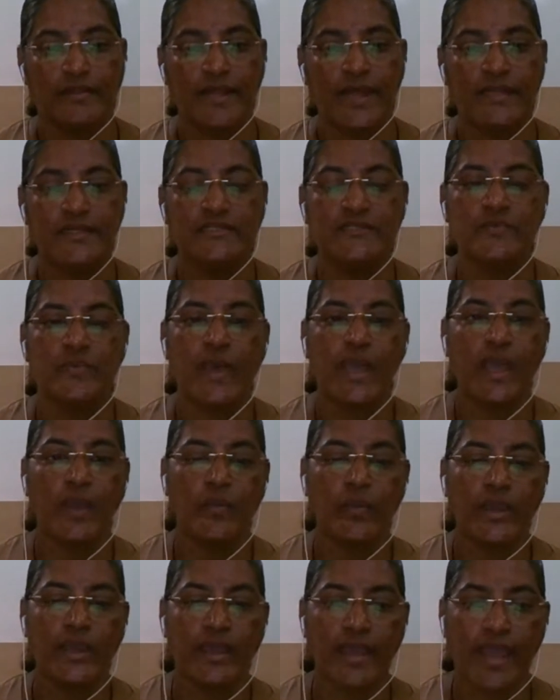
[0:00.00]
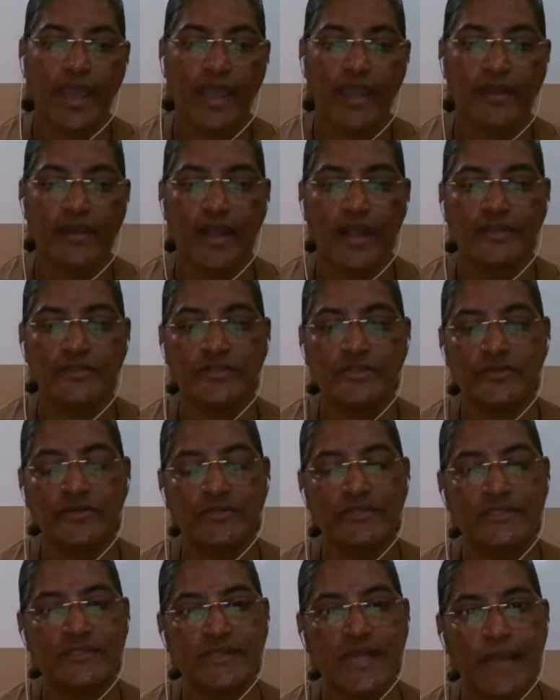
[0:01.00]
That is where we can and
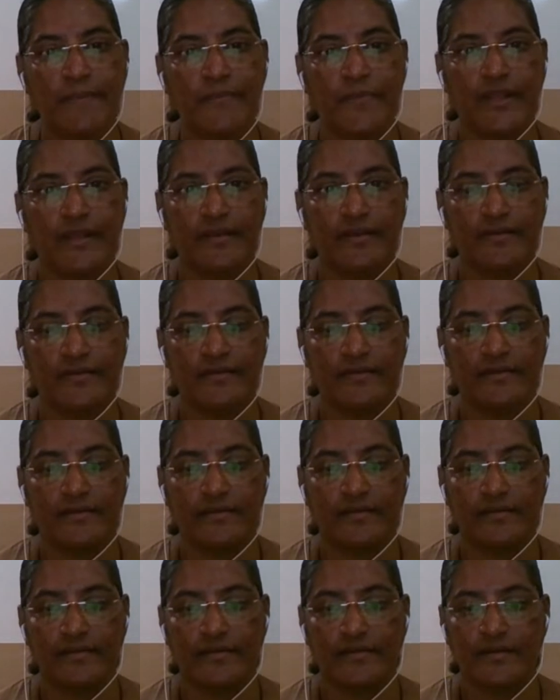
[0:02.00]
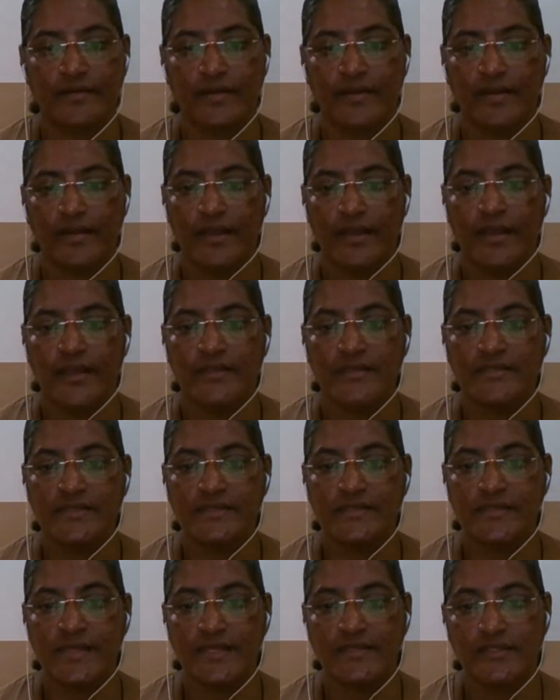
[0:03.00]
should step in. It is
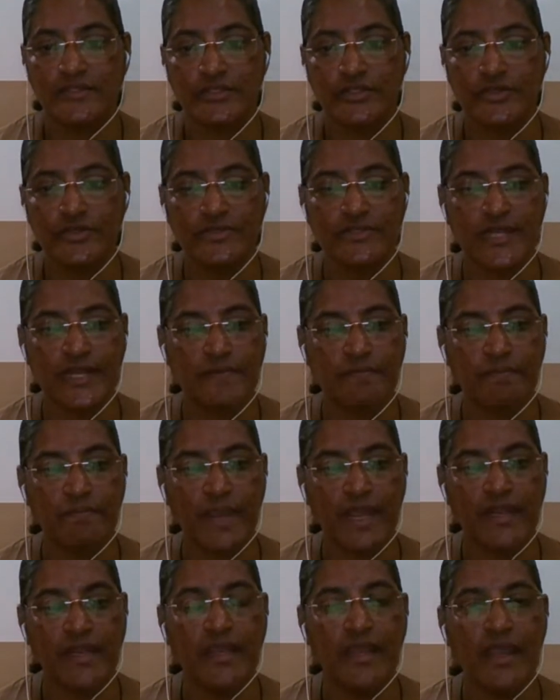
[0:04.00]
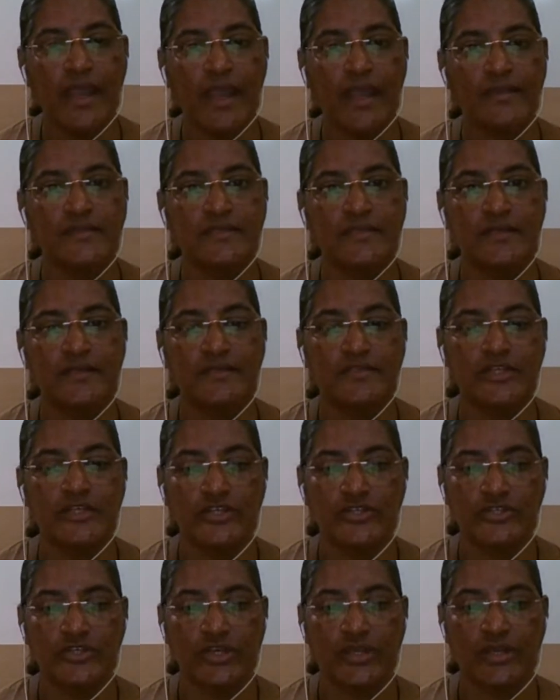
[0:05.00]
a attitude that many enter
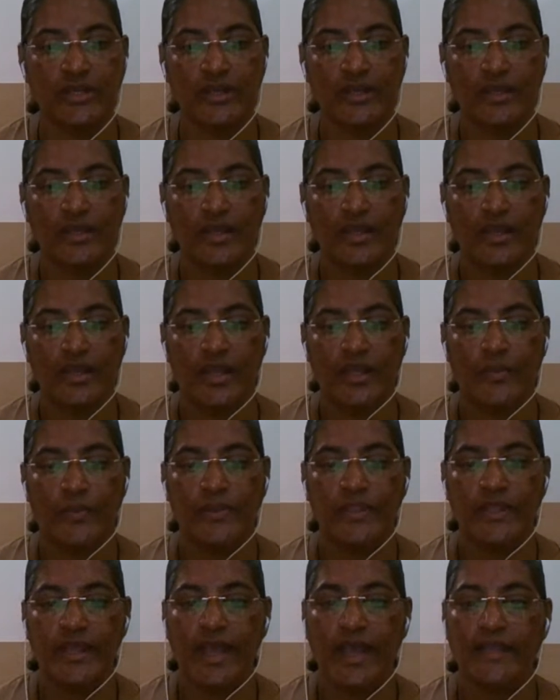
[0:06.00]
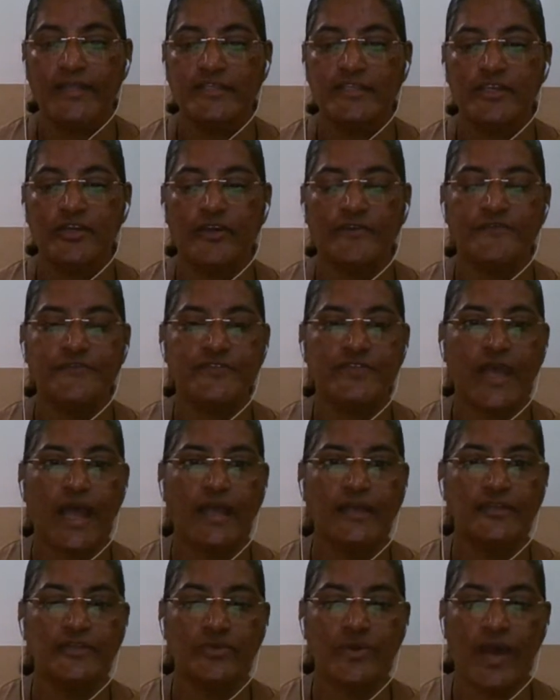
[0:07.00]
teaching with the idea of
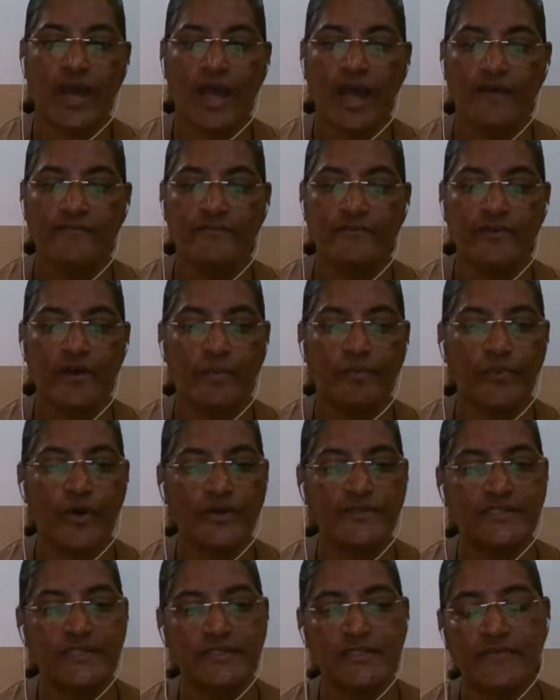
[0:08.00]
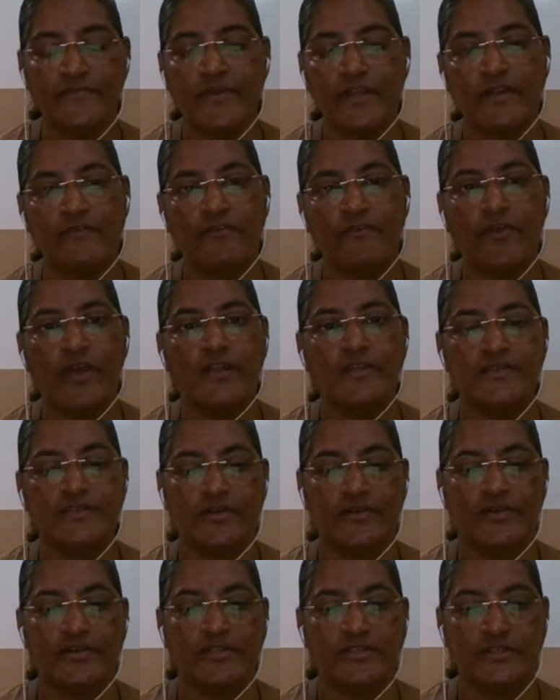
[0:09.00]
trying to have a positive
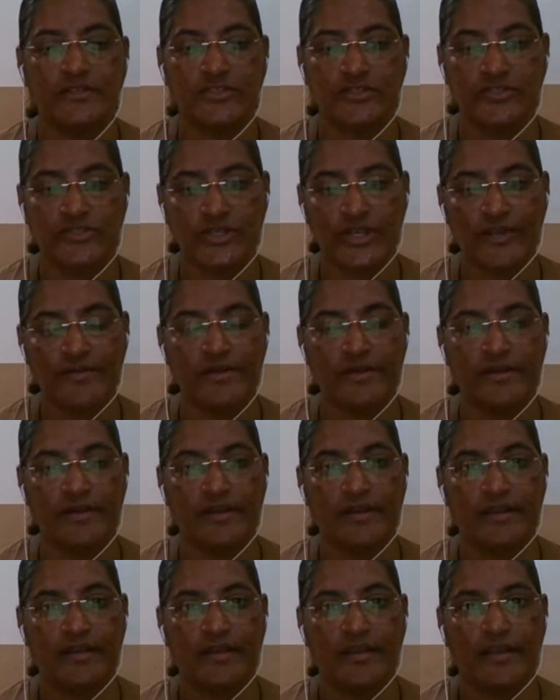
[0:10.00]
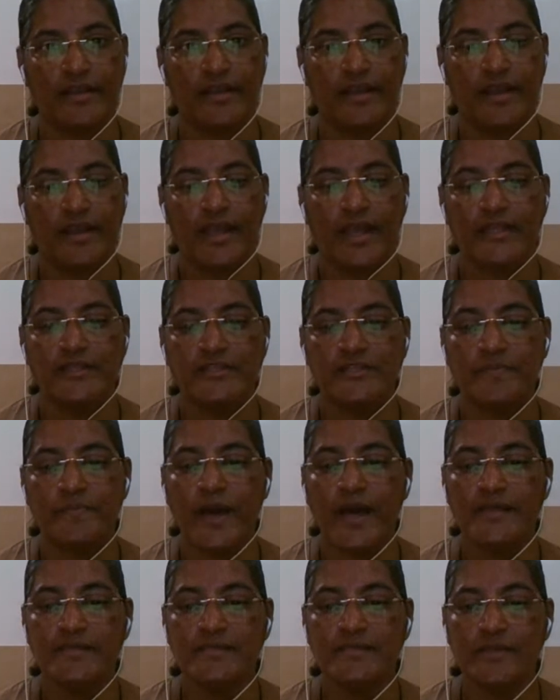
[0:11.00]
influence on children and to
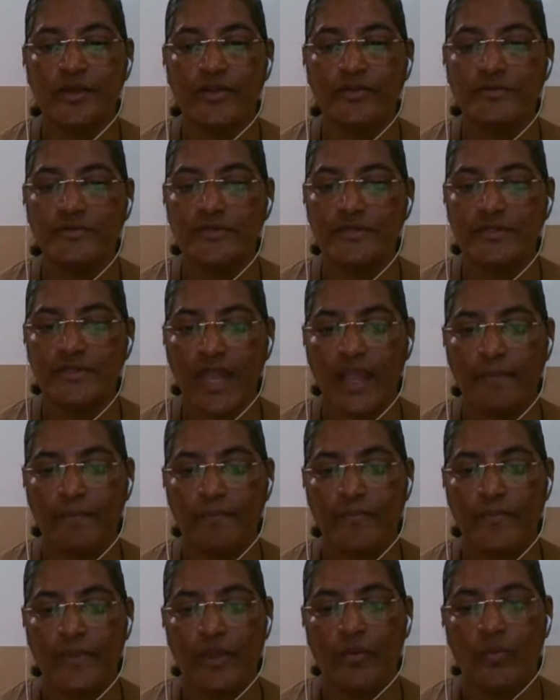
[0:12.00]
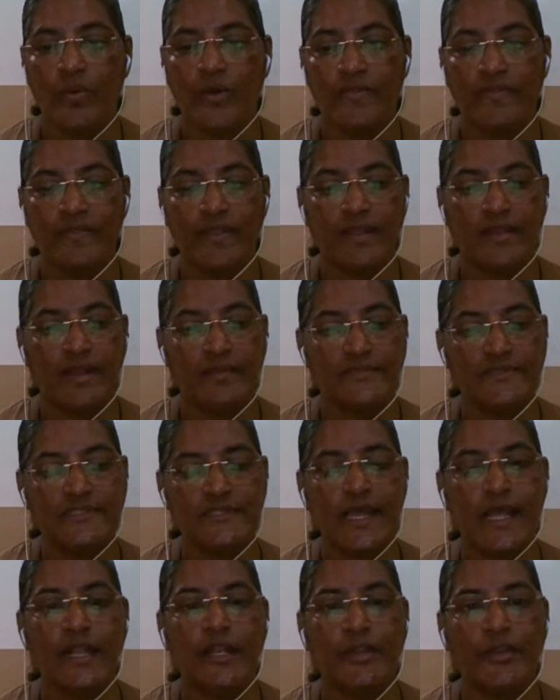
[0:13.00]
pass on to them what they
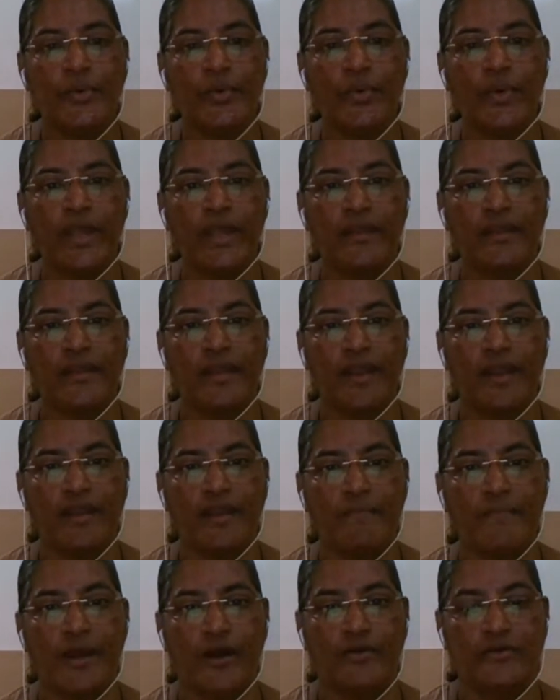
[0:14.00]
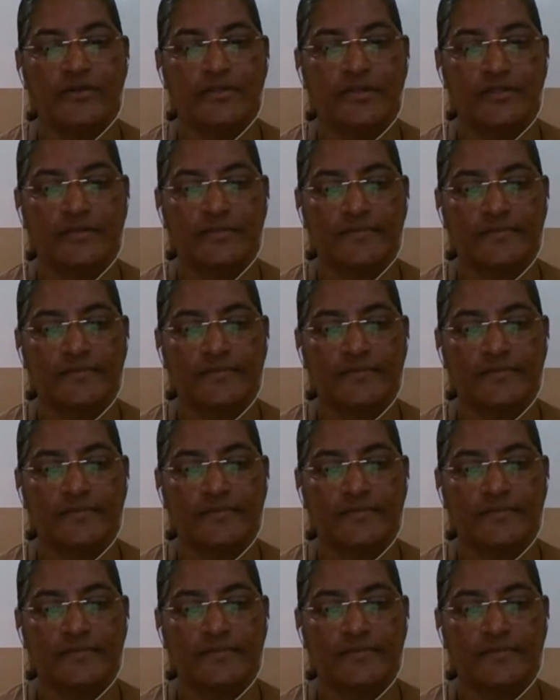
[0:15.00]
themselves know and care about.